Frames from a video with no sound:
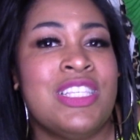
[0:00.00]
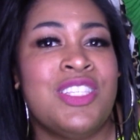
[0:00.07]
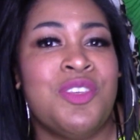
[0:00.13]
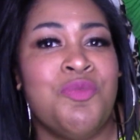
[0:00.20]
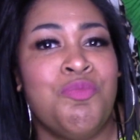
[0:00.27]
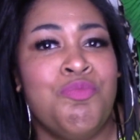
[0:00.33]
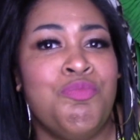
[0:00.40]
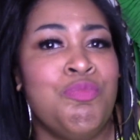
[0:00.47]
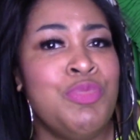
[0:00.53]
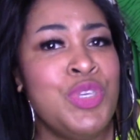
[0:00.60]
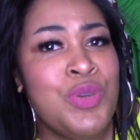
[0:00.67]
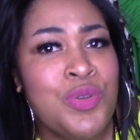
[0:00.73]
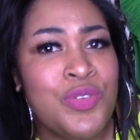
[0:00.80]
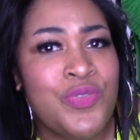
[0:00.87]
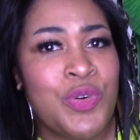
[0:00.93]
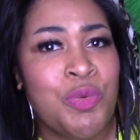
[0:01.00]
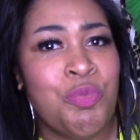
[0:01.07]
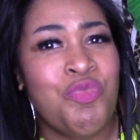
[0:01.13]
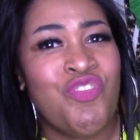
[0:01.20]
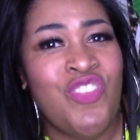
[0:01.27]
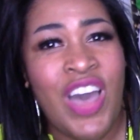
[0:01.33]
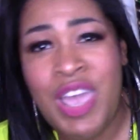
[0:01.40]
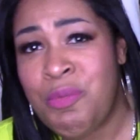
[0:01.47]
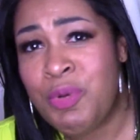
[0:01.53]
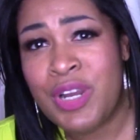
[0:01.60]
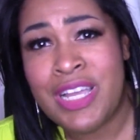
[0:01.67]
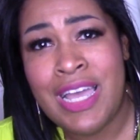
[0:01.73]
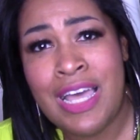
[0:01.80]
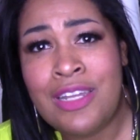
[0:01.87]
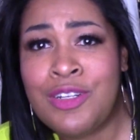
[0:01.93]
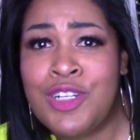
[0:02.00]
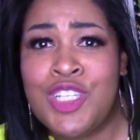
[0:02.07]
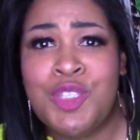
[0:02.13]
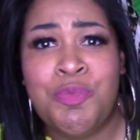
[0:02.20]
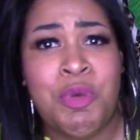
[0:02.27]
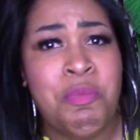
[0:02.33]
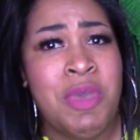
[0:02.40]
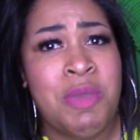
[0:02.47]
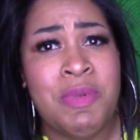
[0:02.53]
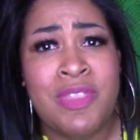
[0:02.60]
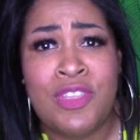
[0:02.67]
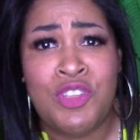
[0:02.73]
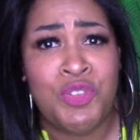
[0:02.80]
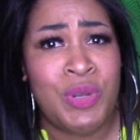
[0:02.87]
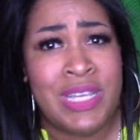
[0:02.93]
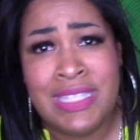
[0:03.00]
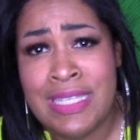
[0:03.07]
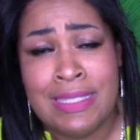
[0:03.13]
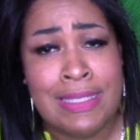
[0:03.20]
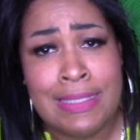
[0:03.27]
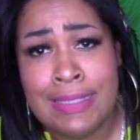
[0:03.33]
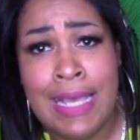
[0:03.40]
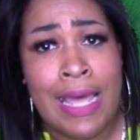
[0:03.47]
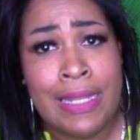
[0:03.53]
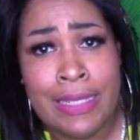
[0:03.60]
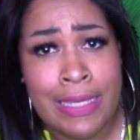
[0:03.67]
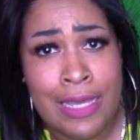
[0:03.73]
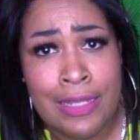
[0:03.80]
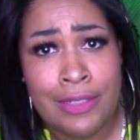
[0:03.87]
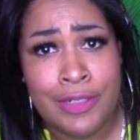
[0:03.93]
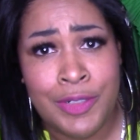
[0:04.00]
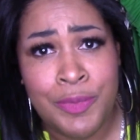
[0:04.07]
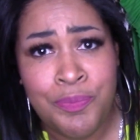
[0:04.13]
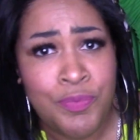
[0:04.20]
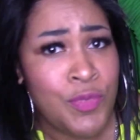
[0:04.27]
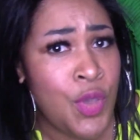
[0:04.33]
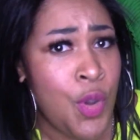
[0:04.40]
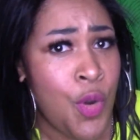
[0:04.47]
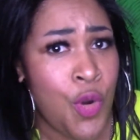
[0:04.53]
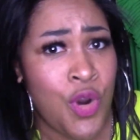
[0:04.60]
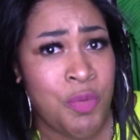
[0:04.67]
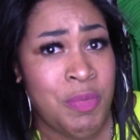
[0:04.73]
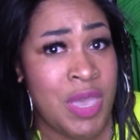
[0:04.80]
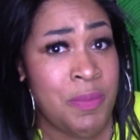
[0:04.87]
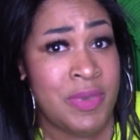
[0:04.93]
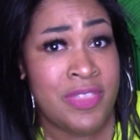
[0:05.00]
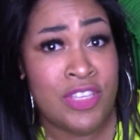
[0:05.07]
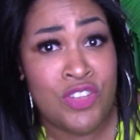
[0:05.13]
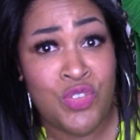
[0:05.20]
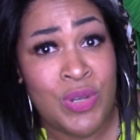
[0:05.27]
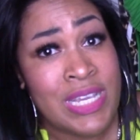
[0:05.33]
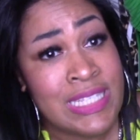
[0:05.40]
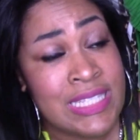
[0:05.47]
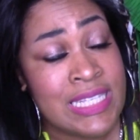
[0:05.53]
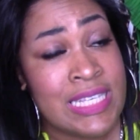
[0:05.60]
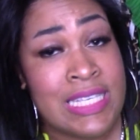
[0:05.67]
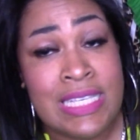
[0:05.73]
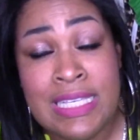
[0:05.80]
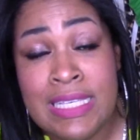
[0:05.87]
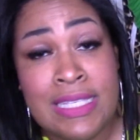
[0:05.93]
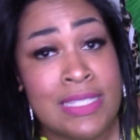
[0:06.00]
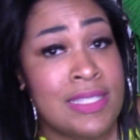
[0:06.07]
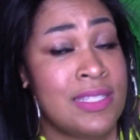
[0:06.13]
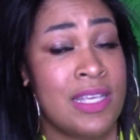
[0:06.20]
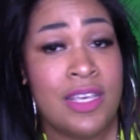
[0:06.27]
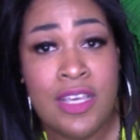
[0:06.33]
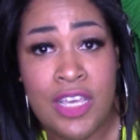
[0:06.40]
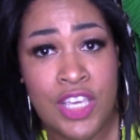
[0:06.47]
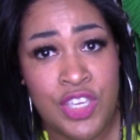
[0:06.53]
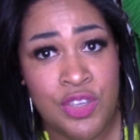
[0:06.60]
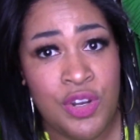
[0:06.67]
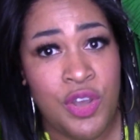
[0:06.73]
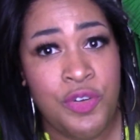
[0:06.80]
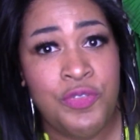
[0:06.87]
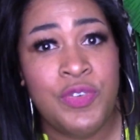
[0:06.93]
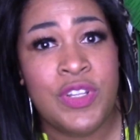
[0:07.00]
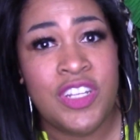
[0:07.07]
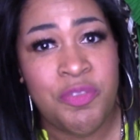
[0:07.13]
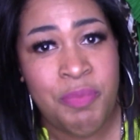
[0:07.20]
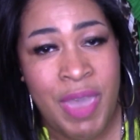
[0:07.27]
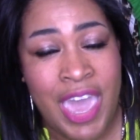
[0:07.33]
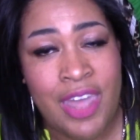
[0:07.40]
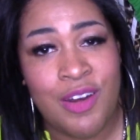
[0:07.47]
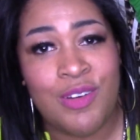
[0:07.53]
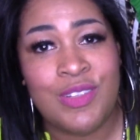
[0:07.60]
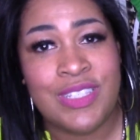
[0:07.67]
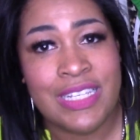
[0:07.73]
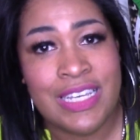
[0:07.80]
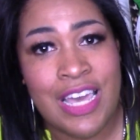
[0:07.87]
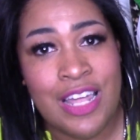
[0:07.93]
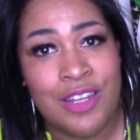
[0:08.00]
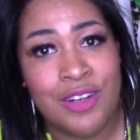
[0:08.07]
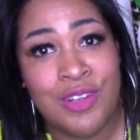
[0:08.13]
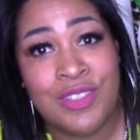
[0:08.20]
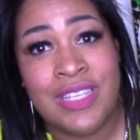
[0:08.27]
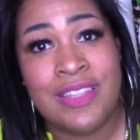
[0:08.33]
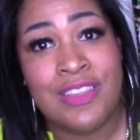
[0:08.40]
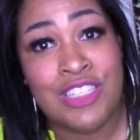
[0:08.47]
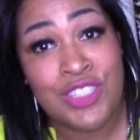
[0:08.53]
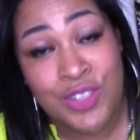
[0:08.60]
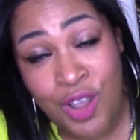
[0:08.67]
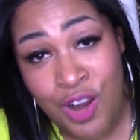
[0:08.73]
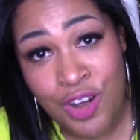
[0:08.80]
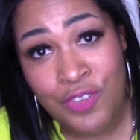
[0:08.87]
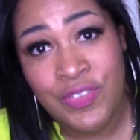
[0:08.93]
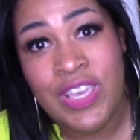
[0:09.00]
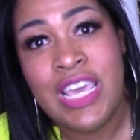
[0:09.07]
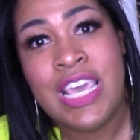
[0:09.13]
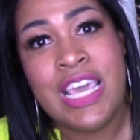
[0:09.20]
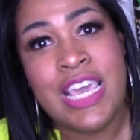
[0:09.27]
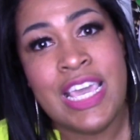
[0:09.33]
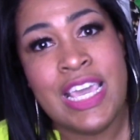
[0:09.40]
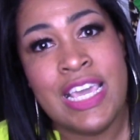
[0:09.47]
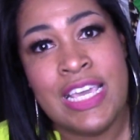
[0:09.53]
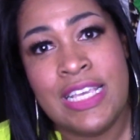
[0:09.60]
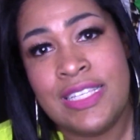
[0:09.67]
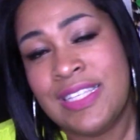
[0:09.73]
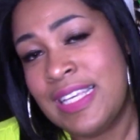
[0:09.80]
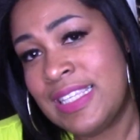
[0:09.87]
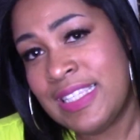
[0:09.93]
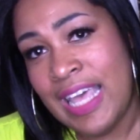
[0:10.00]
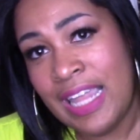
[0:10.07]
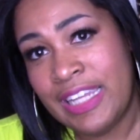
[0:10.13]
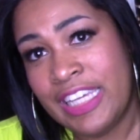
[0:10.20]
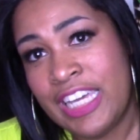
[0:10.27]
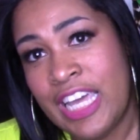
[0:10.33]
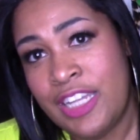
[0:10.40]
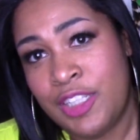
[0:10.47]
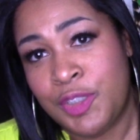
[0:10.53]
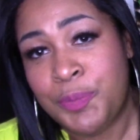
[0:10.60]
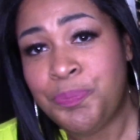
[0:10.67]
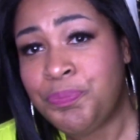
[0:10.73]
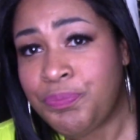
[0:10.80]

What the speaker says: some beautiful vibrant colors, but maybe the dress is a solid color, or maybe the dress is, you know, full of patterns and colors and the scarf is a solid color.